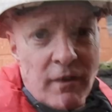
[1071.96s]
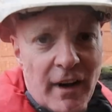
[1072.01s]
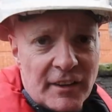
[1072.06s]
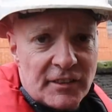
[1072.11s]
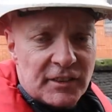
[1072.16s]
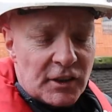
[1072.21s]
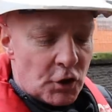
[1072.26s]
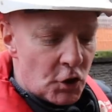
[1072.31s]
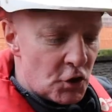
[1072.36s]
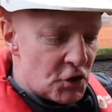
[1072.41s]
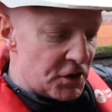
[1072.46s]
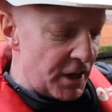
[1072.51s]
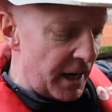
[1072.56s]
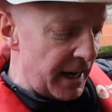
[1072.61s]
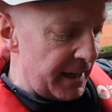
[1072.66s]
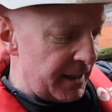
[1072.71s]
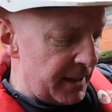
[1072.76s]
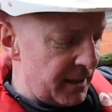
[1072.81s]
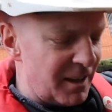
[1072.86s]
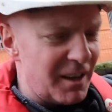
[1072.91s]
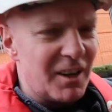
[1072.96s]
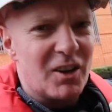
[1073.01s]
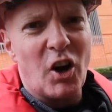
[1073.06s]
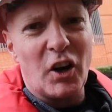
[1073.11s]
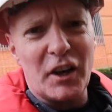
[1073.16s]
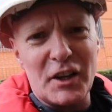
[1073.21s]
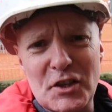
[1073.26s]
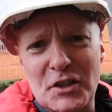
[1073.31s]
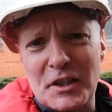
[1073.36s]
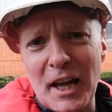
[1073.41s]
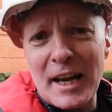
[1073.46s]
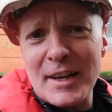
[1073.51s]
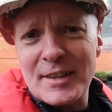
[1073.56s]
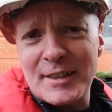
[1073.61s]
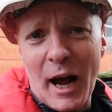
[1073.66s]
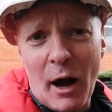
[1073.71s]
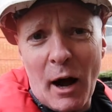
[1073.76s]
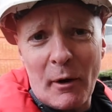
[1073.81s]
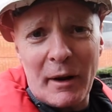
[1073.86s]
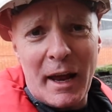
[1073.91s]
actually just seen, God, it stinks
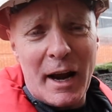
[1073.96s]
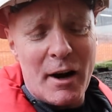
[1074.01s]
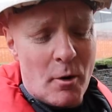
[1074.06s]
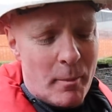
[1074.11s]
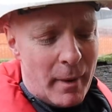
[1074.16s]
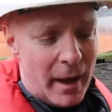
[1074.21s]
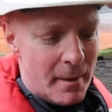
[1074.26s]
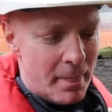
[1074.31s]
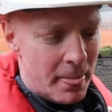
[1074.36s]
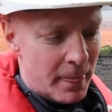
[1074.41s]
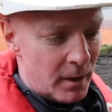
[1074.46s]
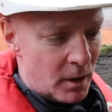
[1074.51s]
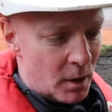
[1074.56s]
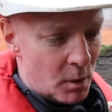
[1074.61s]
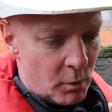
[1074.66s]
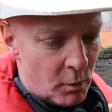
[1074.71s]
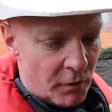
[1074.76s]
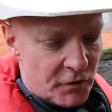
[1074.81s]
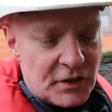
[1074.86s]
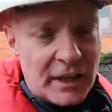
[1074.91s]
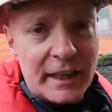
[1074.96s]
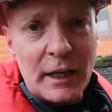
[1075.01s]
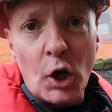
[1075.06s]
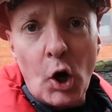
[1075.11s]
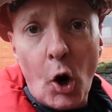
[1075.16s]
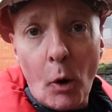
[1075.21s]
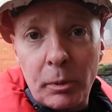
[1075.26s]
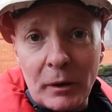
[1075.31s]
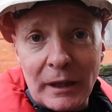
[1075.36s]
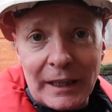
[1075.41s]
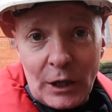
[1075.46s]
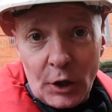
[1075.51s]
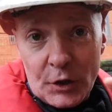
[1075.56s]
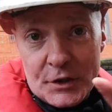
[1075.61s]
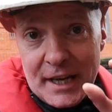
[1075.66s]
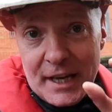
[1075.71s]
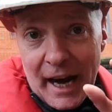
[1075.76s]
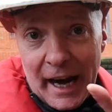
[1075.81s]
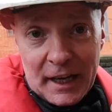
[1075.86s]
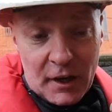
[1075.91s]
down here a bit, we've seen a couple of little
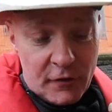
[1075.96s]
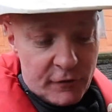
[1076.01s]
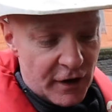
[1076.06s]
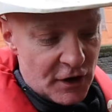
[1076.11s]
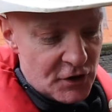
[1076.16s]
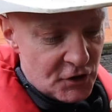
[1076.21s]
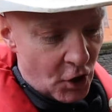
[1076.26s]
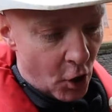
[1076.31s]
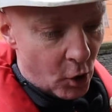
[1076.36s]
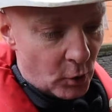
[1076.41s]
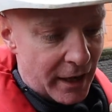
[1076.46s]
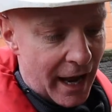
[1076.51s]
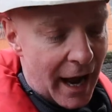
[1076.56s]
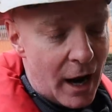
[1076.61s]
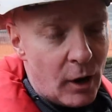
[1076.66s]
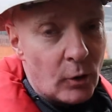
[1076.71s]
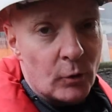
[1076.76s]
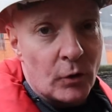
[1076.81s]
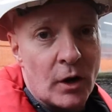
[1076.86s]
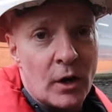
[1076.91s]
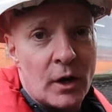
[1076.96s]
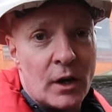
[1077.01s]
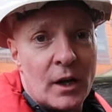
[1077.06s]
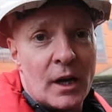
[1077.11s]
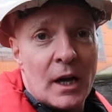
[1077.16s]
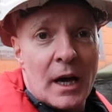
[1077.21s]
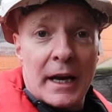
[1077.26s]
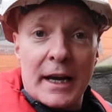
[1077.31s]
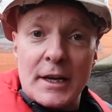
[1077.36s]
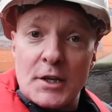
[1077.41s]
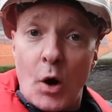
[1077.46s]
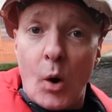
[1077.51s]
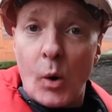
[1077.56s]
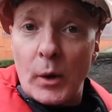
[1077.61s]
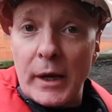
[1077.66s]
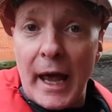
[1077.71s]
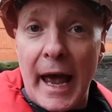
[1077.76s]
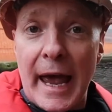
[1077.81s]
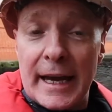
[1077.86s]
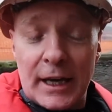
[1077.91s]
tiny fish go down. It's
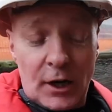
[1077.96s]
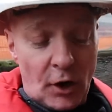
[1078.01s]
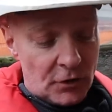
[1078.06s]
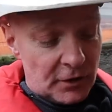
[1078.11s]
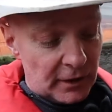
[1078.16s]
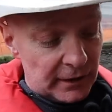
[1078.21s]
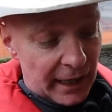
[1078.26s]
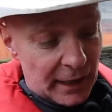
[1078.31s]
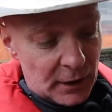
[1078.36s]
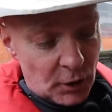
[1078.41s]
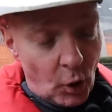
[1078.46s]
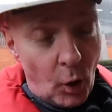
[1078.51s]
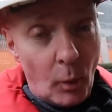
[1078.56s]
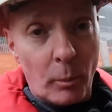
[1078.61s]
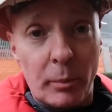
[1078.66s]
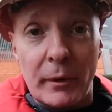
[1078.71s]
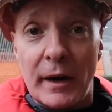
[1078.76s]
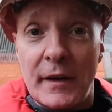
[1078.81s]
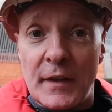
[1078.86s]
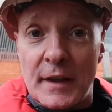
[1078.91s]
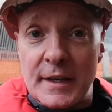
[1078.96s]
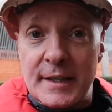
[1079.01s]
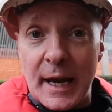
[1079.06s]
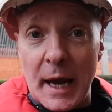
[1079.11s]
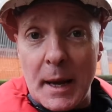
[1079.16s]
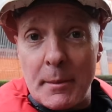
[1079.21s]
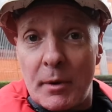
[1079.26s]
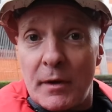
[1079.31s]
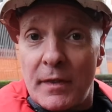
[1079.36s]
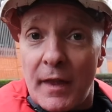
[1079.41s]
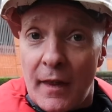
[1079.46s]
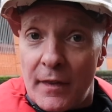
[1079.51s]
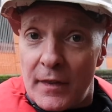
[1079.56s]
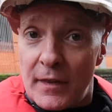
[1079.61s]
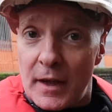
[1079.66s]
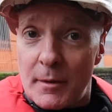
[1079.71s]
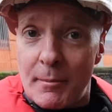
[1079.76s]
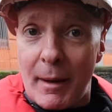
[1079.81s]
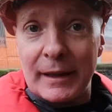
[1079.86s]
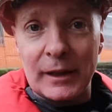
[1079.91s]
okay because they'll end up in the Tib and then
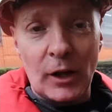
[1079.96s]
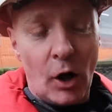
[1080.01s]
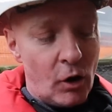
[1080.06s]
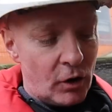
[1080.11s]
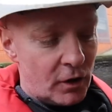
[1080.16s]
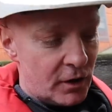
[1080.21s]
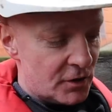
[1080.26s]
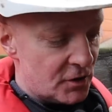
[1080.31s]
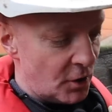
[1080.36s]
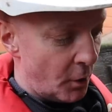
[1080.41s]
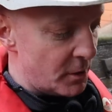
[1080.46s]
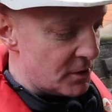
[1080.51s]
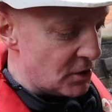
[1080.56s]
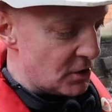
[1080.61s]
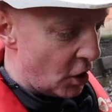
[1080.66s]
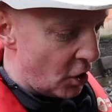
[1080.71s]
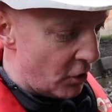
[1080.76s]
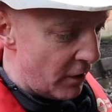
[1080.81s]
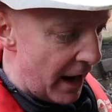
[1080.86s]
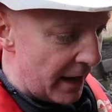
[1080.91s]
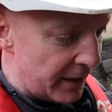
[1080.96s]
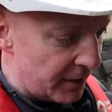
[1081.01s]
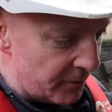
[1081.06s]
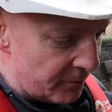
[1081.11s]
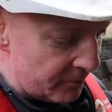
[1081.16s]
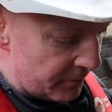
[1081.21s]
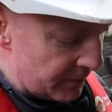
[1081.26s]
the Medlock, so it's alright.